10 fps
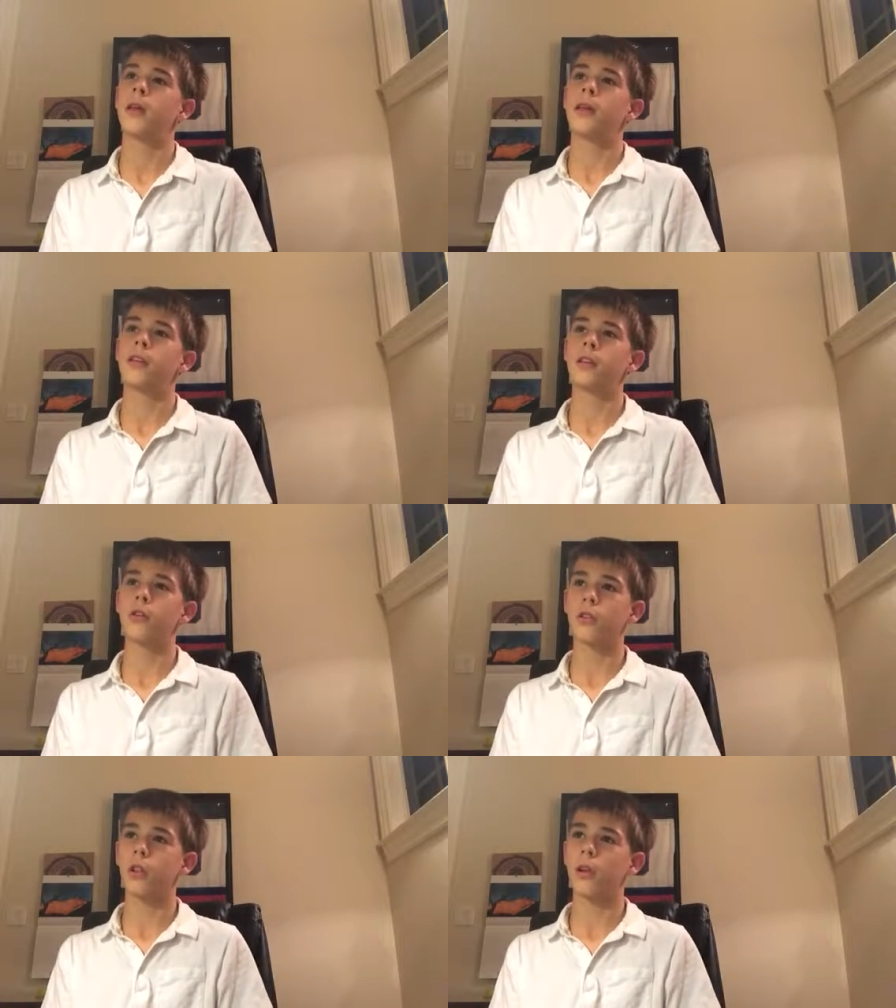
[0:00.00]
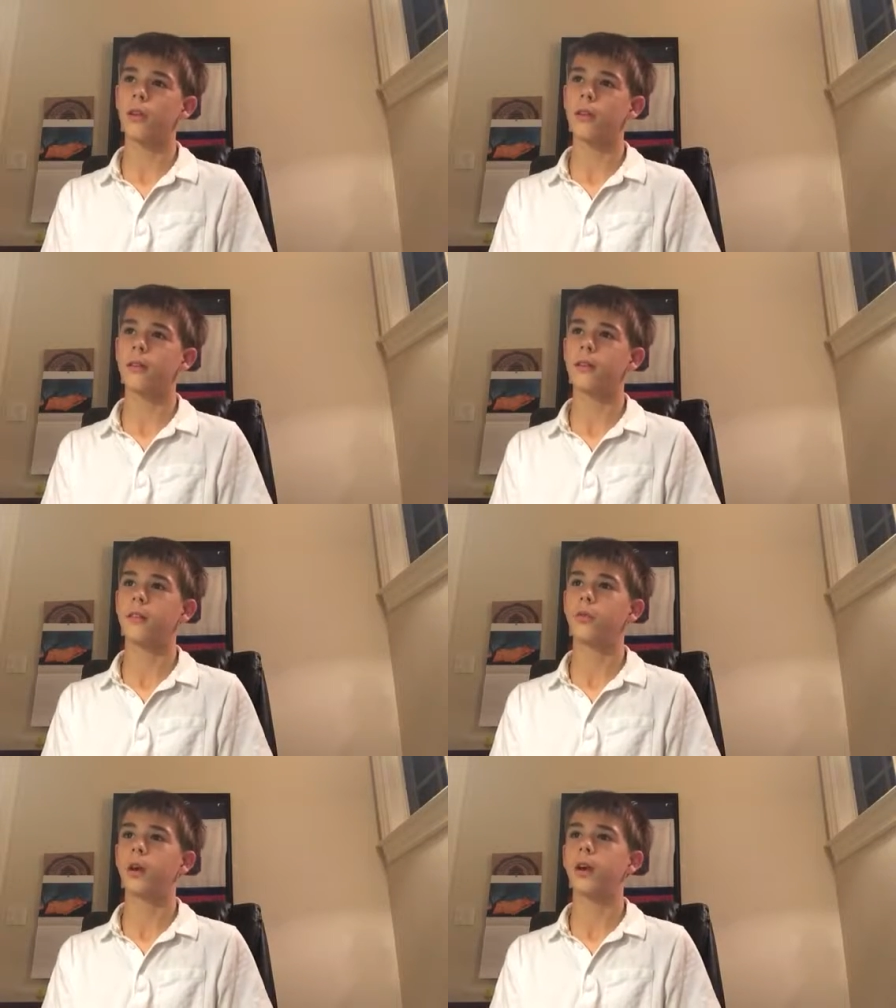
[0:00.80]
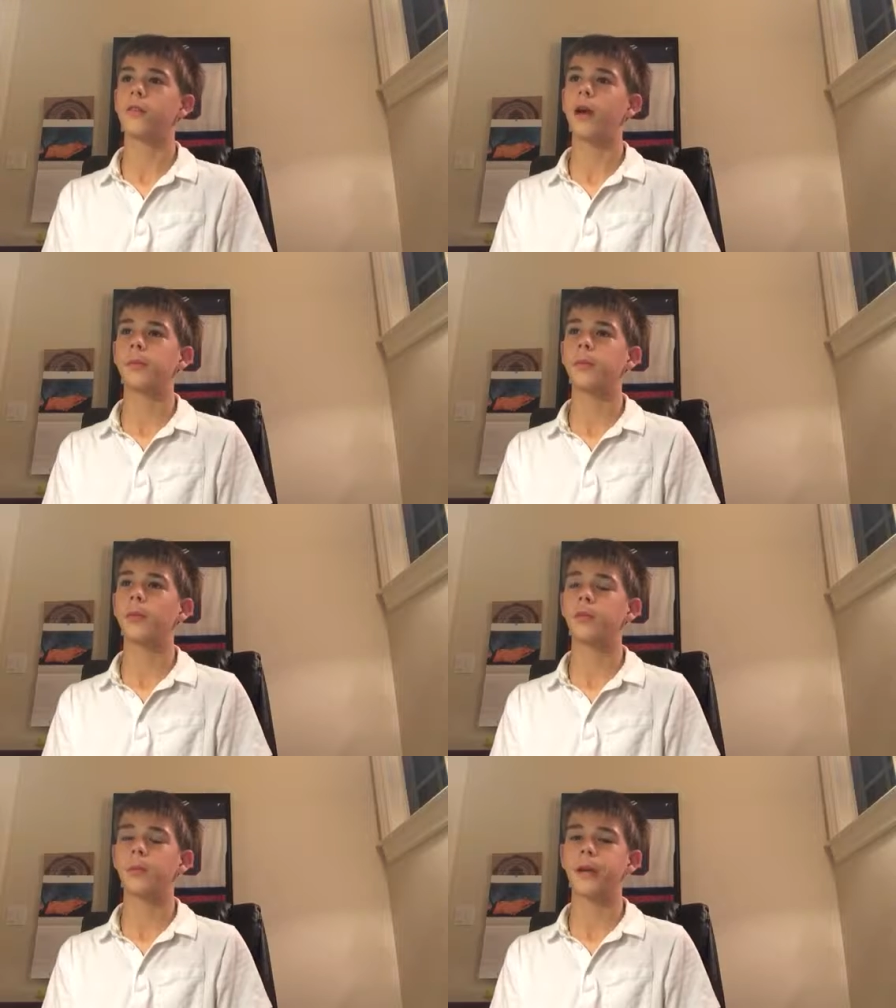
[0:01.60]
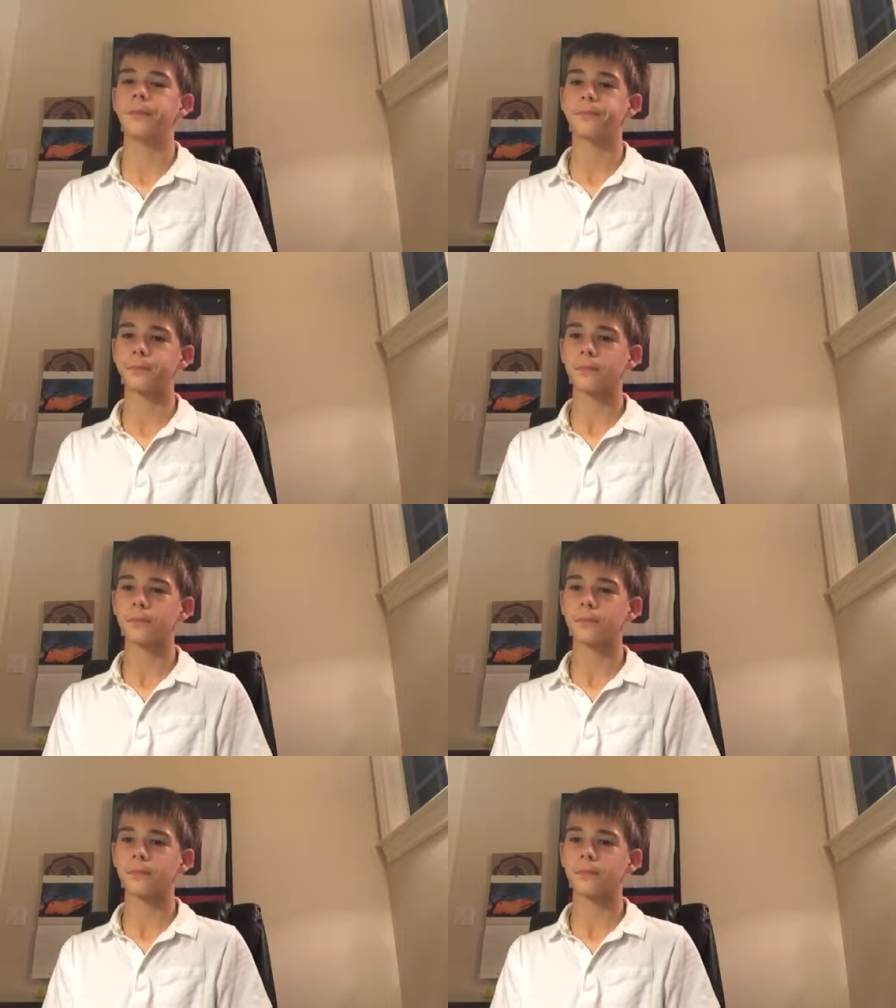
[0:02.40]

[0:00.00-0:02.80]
And the nucleolus is where ribosomes are made.